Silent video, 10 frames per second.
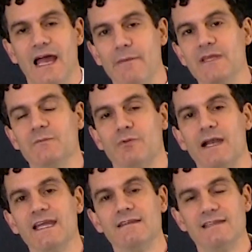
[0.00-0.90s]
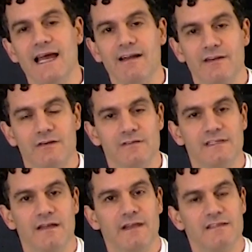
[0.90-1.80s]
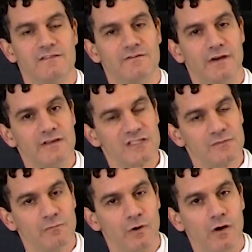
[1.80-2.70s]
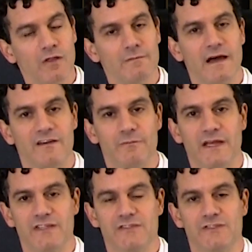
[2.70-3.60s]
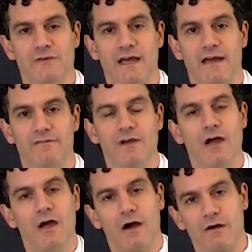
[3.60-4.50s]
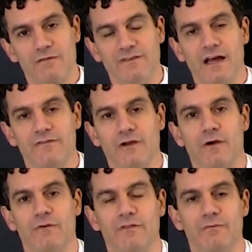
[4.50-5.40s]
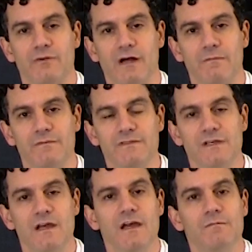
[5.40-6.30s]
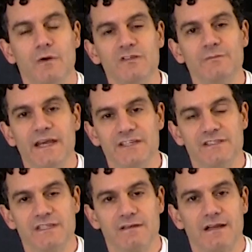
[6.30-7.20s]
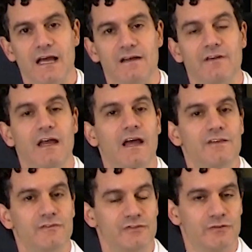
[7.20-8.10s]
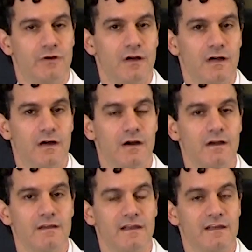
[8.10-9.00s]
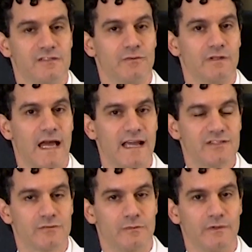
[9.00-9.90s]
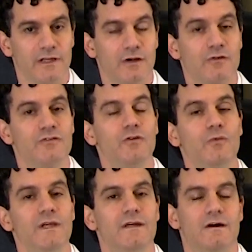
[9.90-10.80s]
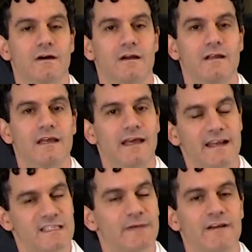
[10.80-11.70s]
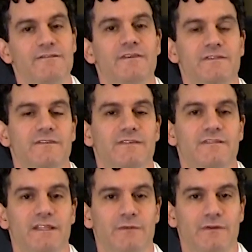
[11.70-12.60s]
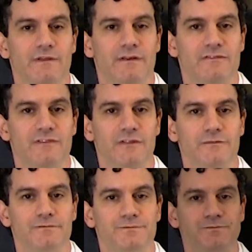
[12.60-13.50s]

And when you break it down, it turns out that it's a very small amount of patients who have heart valve and heart rhythm problems. Most patients either have too strong a heart that doesn't relax normally or too weak a heart. It's about 50 50 between those two.